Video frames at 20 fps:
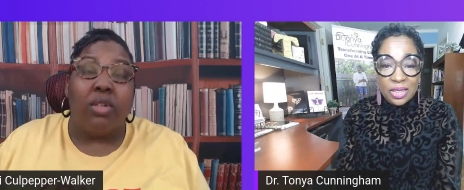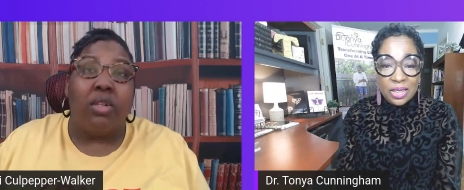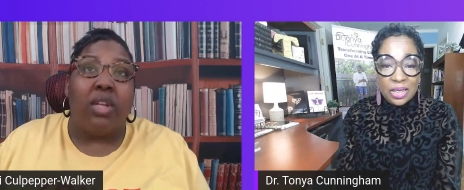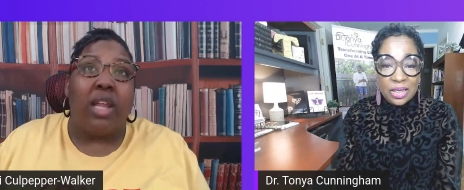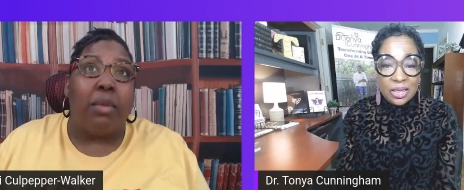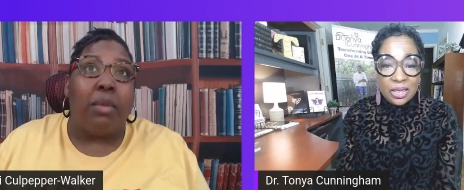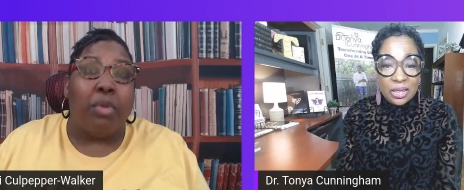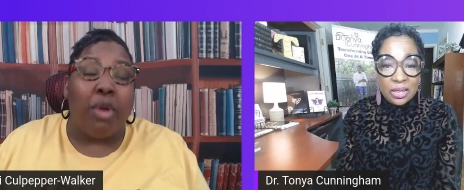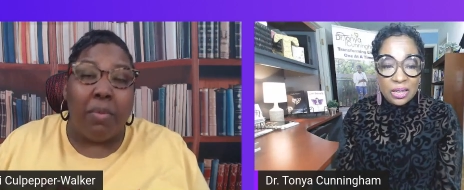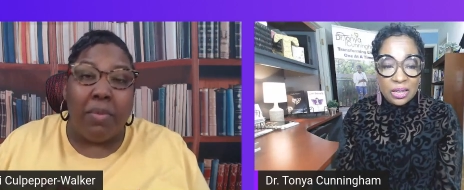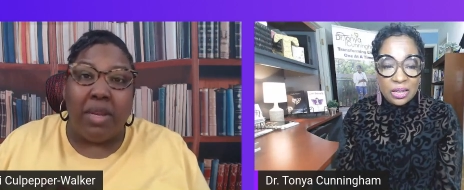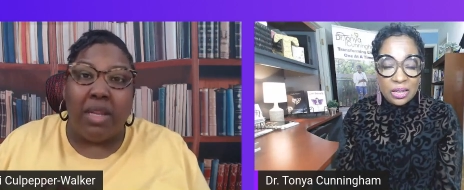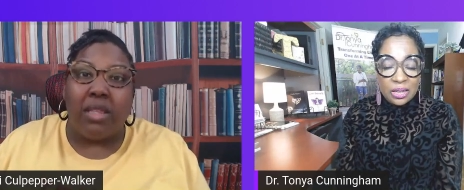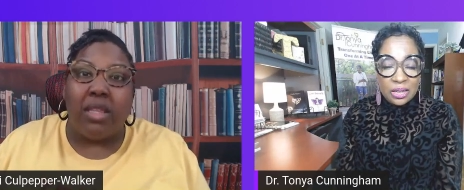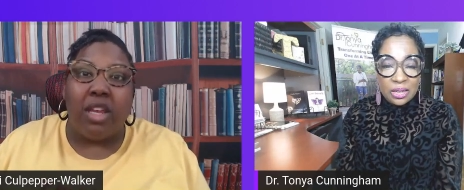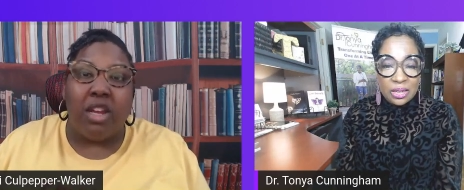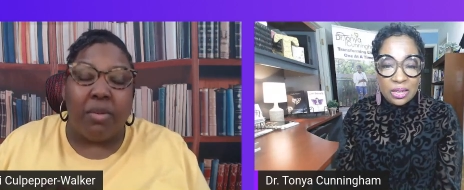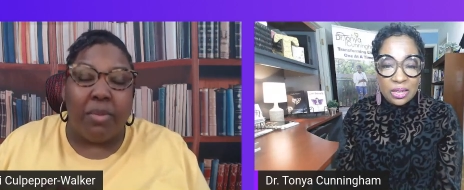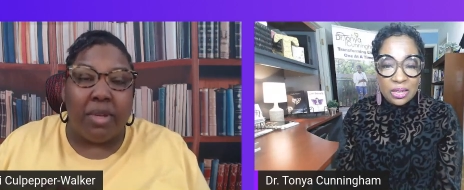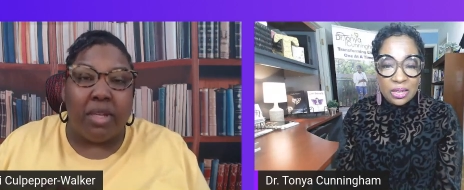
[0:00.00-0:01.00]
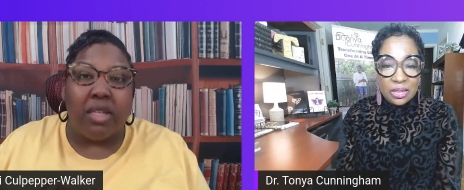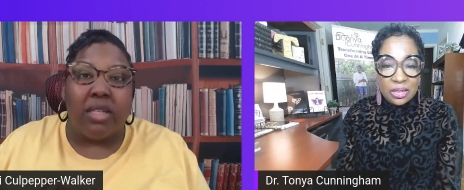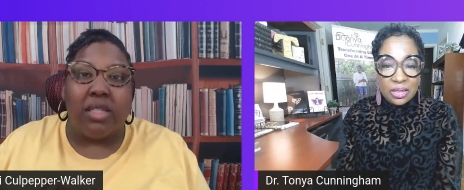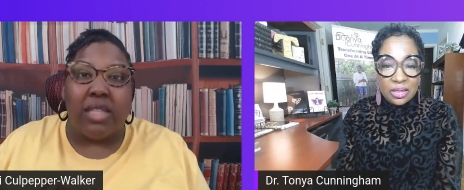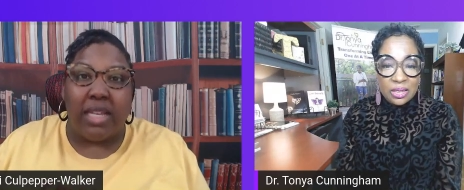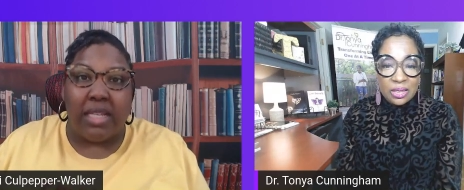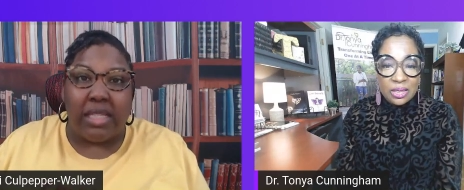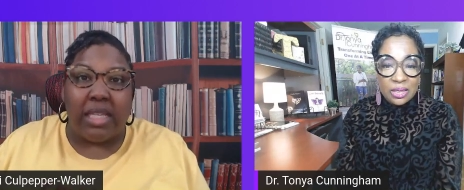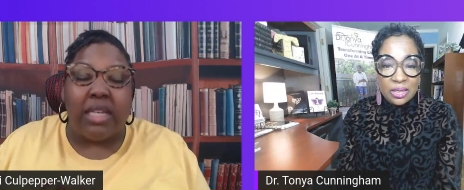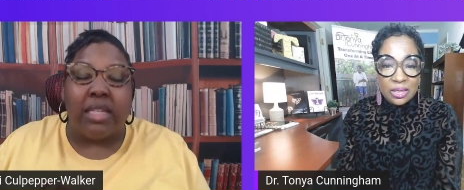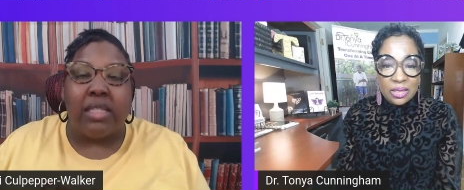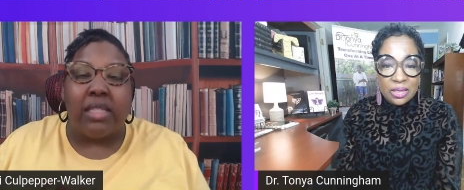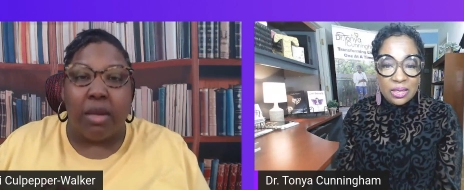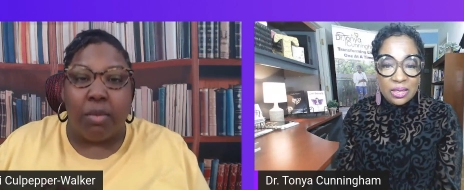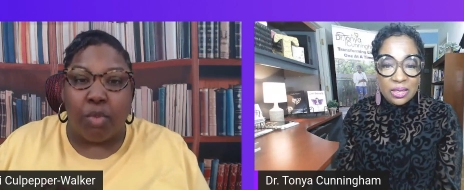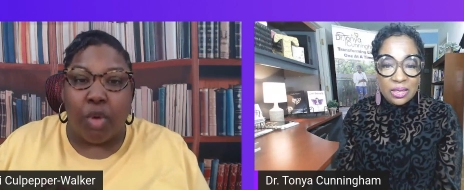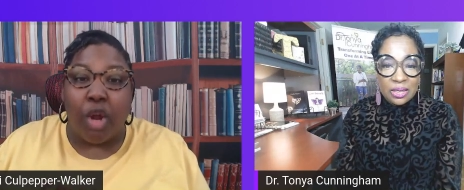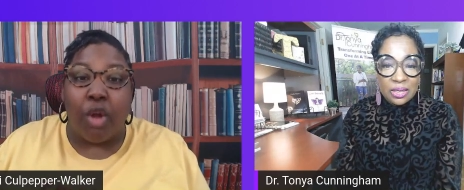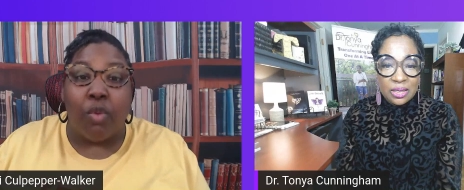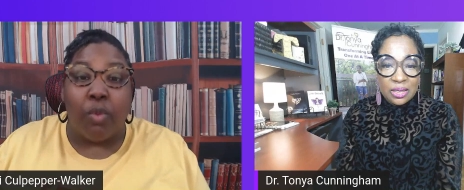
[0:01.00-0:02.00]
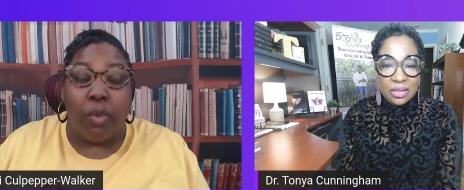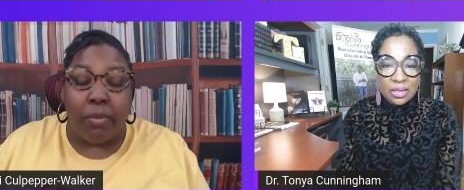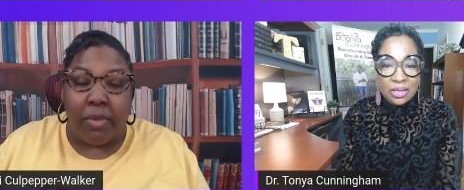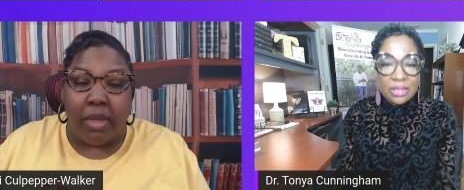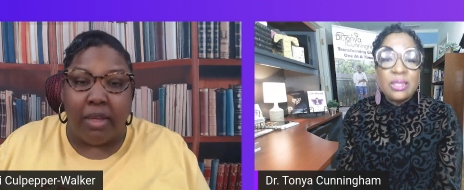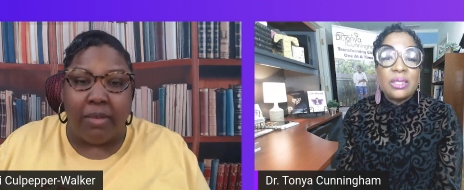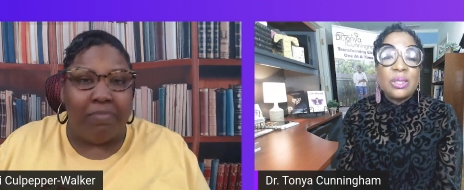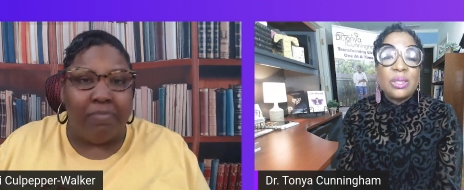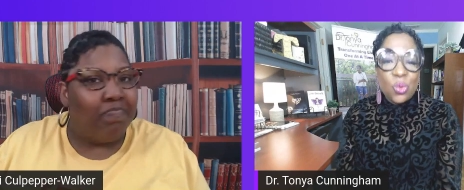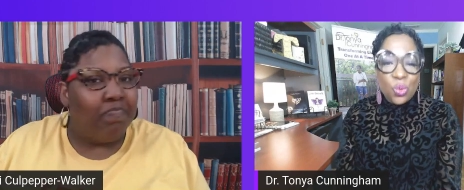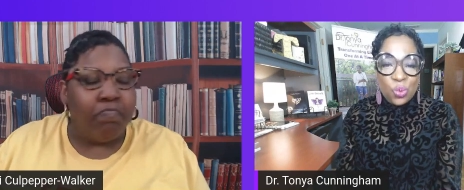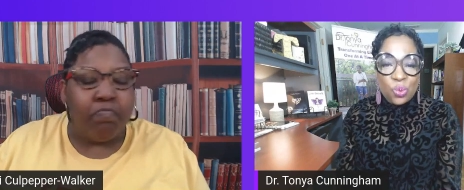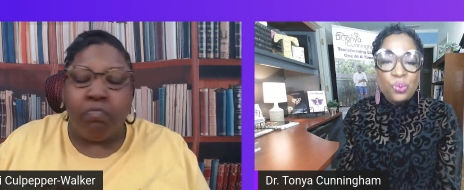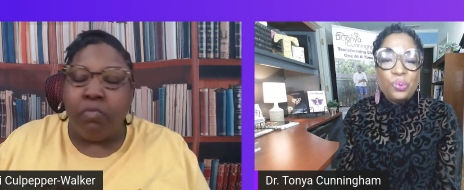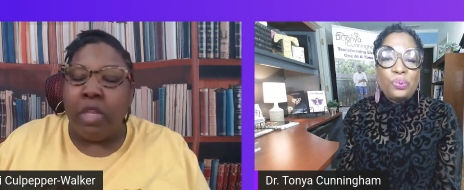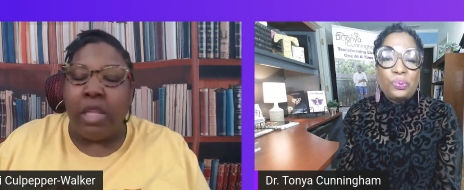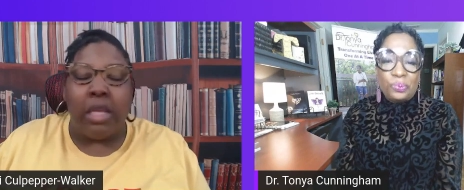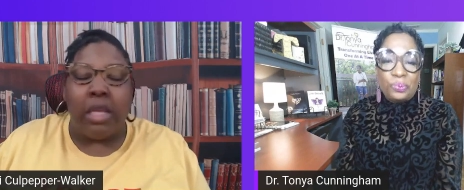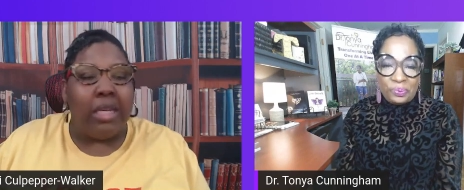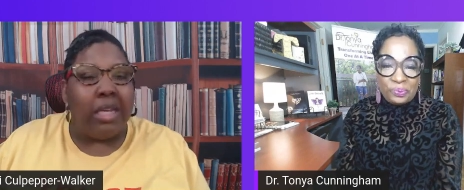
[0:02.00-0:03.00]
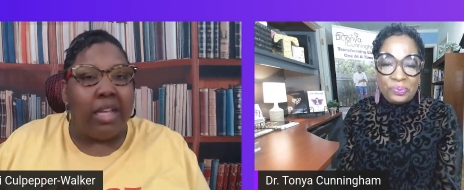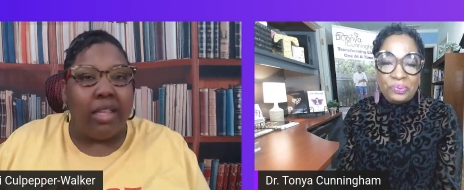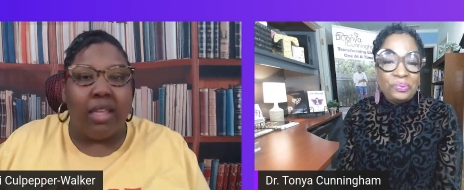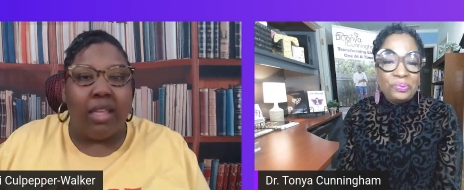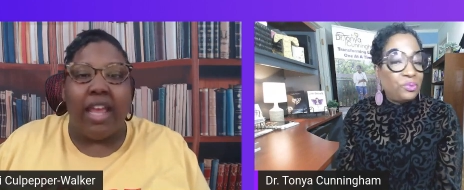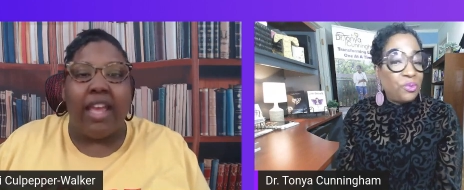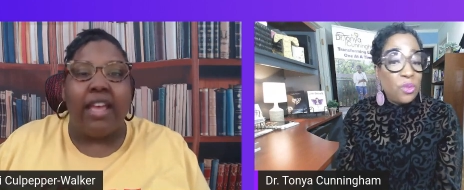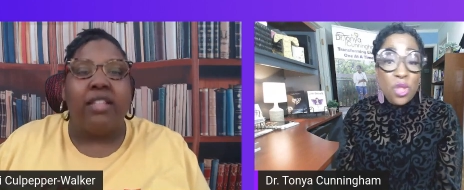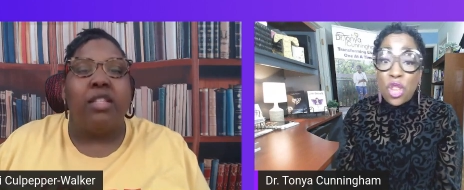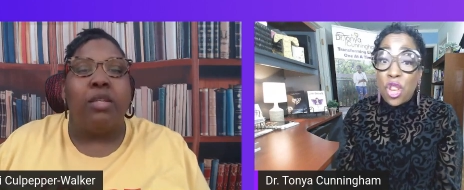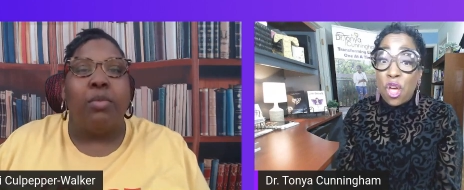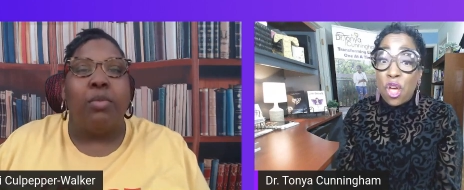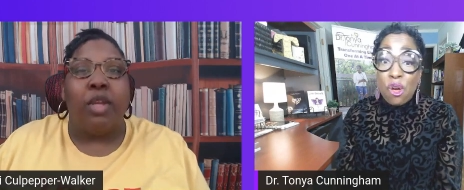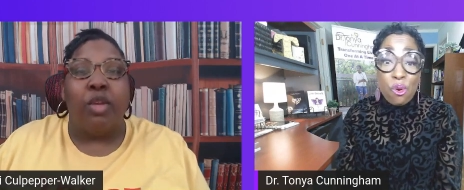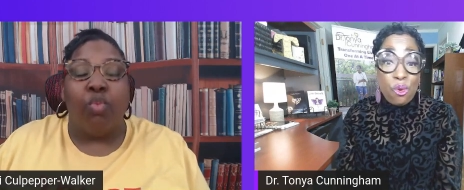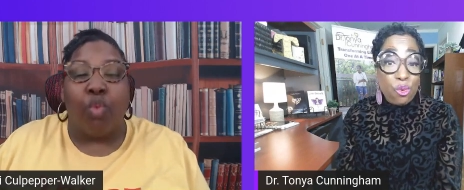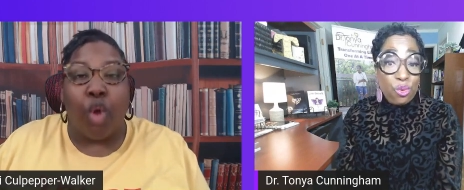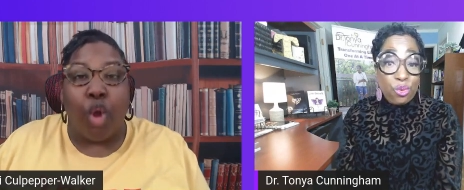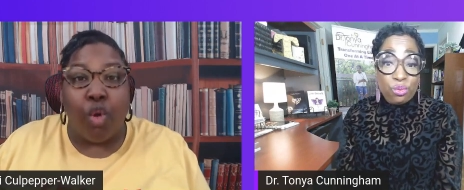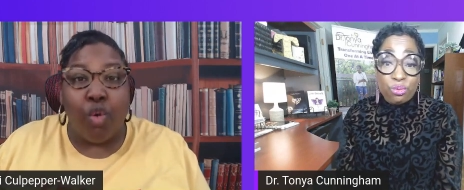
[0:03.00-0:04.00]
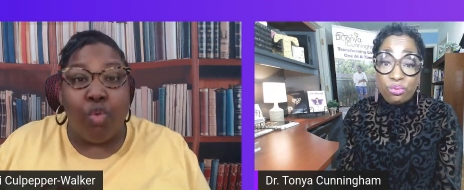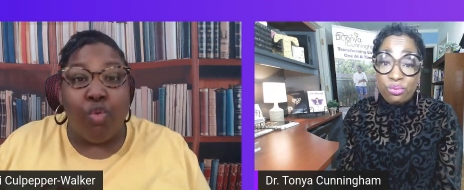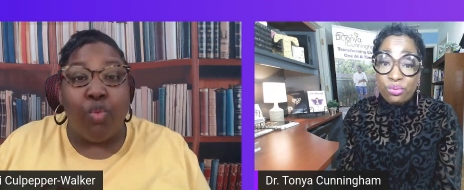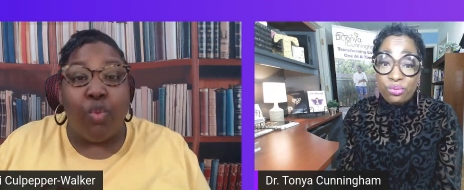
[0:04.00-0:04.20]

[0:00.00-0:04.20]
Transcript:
Speaker 1: they brought me to therapy because they said something wrong with me. Mm-hmm. Nothing has to be no. wrong